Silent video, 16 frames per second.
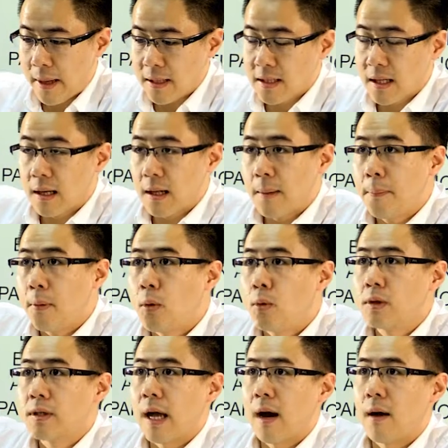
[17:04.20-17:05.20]
basically
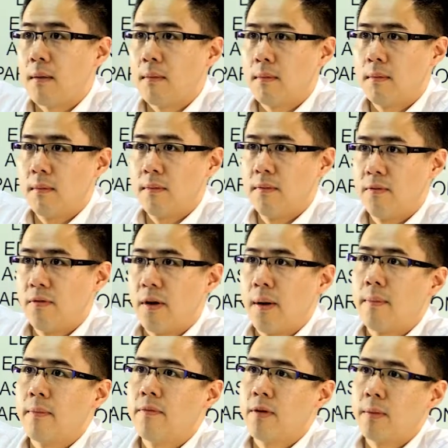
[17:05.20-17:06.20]
pulls out
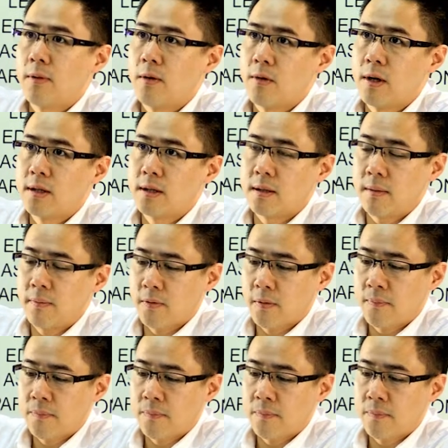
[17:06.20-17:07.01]
from the resin.